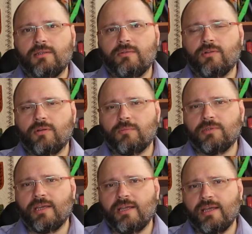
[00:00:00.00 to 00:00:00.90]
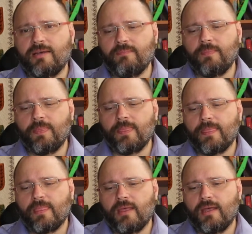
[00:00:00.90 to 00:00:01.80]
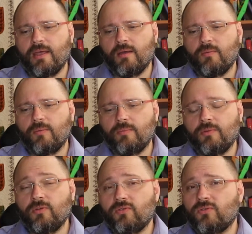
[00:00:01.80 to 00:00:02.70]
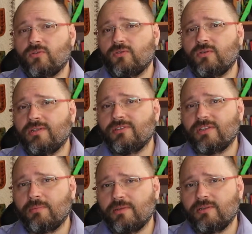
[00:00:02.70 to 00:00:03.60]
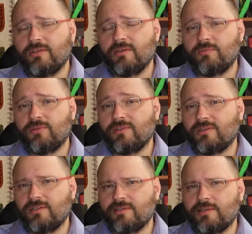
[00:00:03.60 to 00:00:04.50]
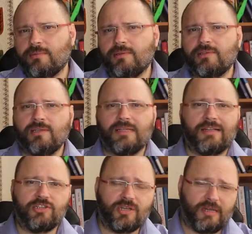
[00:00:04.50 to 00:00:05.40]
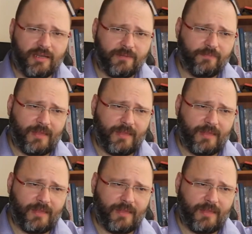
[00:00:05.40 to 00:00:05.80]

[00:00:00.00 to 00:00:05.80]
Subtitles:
development area due to the political instability in Algeria.